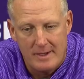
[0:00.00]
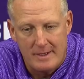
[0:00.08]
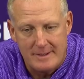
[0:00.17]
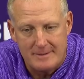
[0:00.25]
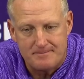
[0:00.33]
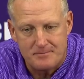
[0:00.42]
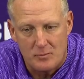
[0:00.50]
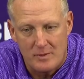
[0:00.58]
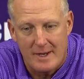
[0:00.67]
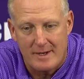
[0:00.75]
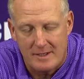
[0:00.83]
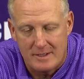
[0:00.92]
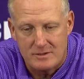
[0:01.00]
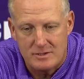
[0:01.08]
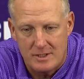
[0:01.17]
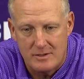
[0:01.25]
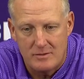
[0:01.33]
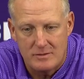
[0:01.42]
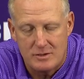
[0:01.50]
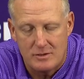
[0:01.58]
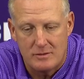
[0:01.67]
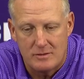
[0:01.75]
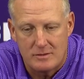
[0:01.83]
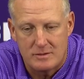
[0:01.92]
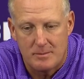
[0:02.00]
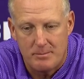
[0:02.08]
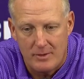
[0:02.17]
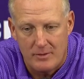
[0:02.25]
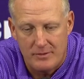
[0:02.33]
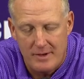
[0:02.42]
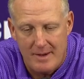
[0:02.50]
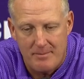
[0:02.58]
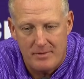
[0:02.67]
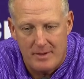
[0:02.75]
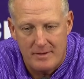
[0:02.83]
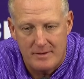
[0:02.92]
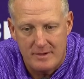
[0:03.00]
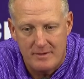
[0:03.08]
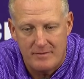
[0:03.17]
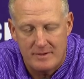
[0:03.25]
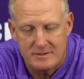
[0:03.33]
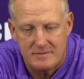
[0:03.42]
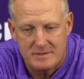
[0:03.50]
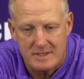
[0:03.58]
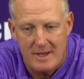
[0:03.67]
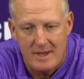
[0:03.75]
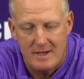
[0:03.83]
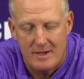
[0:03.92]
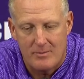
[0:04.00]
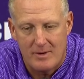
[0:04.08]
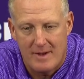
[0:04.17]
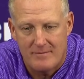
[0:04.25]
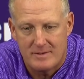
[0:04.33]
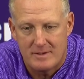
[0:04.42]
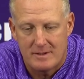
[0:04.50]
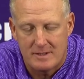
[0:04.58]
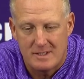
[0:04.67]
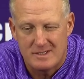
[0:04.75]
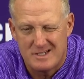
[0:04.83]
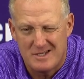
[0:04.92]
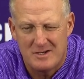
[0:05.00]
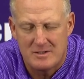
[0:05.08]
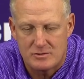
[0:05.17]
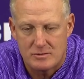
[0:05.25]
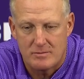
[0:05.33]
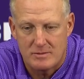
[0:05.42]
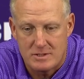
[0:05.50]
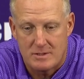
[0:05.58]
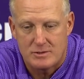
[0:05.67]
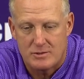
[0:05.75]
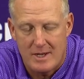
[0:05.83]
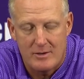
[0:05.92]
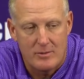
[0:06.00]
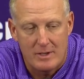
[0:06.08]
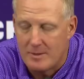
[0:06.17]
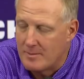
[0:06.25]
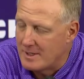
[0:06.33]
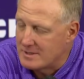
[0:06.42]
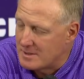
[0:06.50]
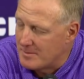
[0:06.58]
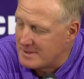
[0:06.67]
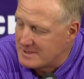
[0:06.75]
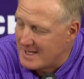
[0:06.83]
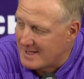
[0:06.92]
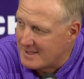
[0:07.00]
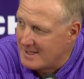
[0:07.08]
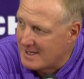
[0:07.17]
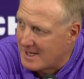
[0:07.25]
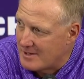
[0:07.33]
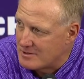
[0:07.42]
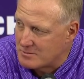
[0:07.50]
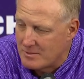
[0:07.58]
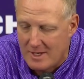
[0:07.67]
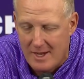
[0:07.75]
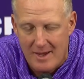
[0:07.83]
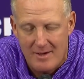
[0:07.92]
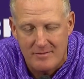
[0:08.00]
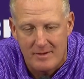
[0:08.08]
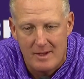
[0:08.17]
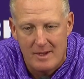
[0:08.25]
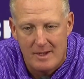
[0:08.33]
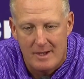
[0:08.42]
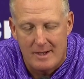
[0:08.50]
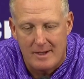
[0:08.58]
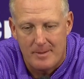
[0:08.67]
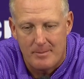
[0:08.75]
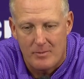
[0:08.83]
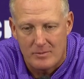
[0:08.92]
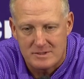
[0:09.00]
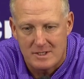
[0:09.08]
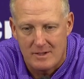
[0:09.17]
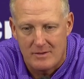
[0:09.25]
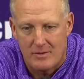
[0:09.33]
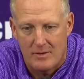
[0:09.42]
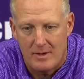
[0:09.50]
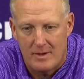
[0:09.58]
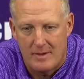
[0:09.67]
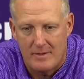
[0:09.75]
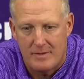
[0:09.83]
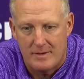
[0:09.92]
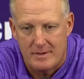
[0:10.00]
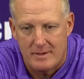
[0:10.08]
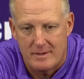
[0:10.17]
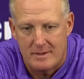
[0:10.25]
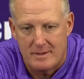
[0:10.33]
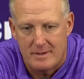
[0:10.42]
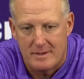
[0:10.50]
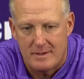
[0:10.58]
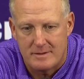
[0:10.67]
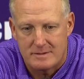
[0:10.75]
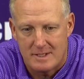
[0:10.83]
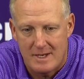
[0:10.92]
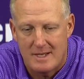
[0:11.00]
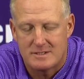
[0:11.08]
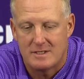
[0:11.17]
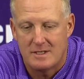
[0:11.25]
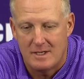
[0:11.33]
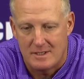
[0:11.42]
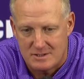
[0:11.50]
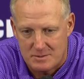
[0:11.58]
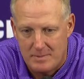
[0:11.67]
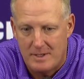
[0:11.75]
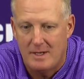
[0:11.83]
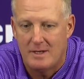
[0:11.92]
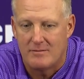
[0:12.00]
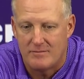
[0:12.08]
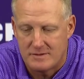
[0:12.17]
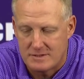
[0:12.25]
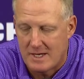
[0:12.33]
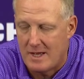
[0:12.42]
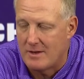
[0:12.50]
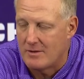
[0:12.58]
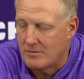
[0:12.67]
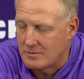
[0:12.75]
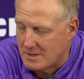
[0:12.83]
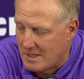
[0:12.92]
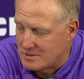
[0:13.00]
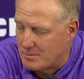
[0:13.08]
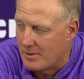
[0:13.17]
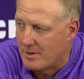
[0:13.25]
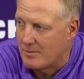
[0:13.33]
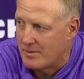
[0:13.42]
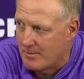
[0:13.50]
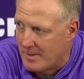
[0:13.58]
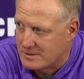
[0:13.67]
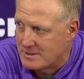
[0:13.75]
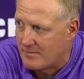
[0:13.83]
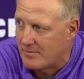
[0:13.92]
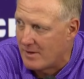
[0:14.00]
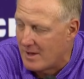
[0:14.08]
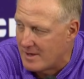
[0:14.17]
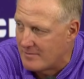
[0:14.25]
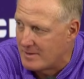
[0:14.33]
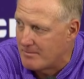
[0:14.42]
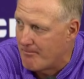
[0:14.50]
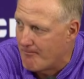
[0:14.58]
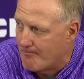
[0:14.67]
um, we got to continue to to build depth on the defensive side, and we have to continue to, tr- to try to eliminate some of the technique errors we have. Um, but once again, the the tenacity and speed and physicality that those guys are playing with makes up for a lot of it